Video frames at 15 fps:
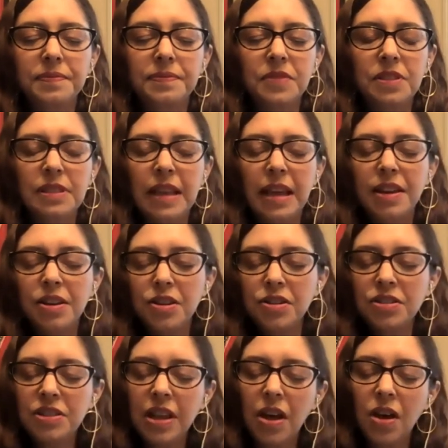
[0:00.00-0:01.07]
say to
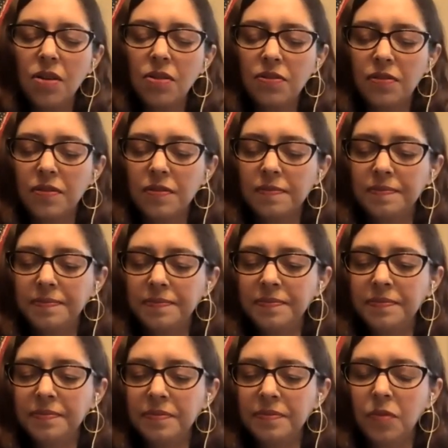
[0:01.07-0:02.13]
yourself,
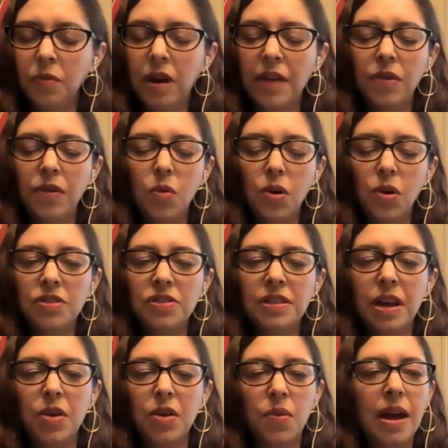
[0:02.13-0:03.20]
whatever words
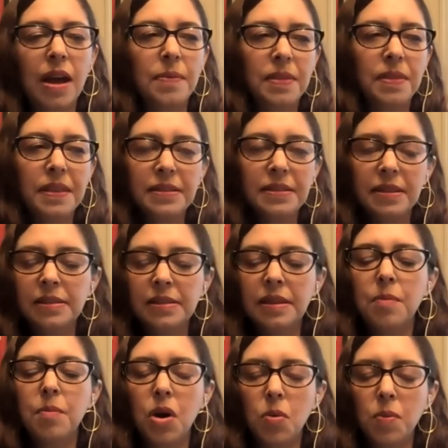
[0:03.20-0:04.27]
sound right, that this is a
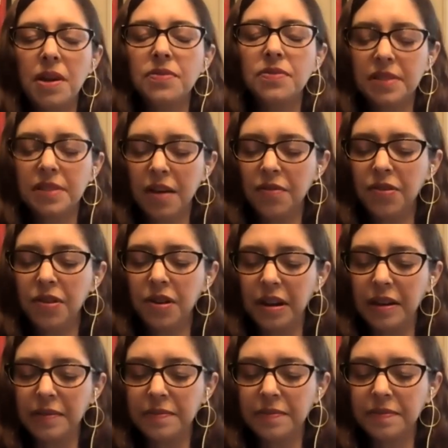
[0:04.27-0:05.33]
moment of
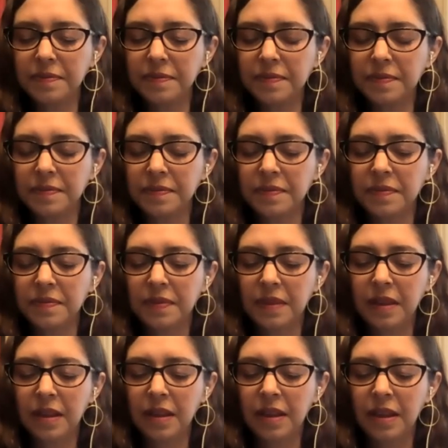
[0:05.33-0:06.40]
suffering.
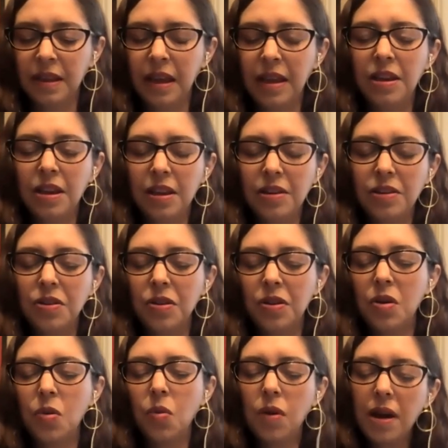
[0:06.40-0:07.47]
And you're going
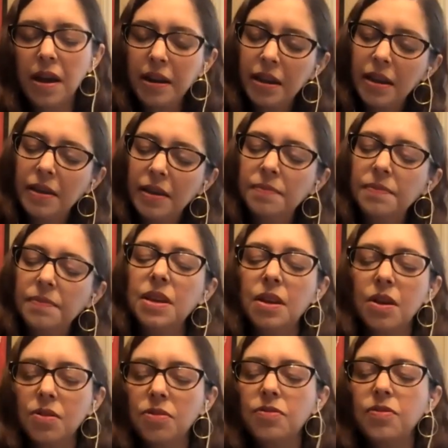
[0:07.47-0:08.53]
to want to,
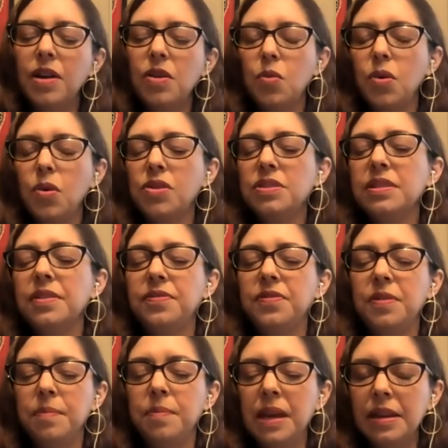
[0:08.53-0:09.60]
find words that
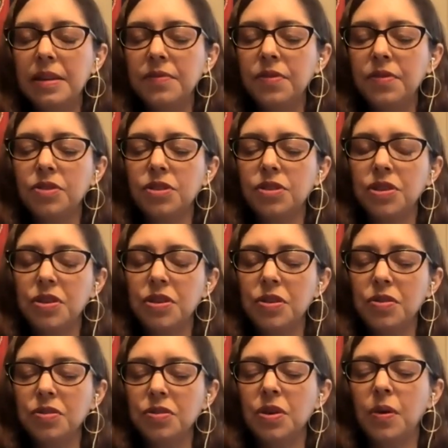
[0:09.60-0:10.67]
feel meaningful to
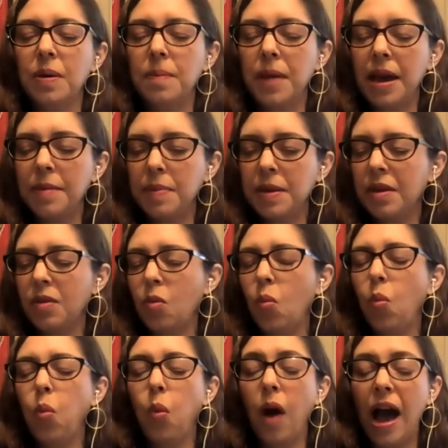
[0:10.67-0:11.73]
you. So it might be,
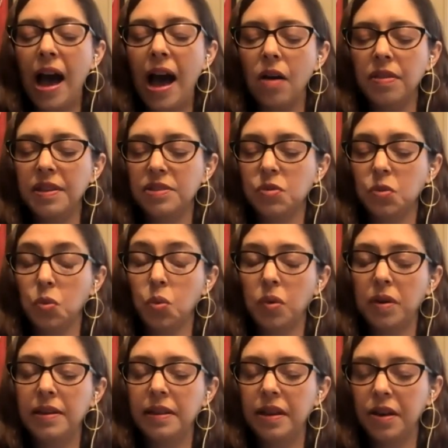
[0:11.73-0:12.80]
wow, this
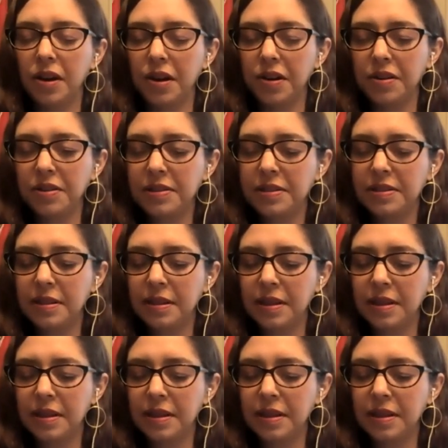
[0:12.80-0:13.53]
really hurts.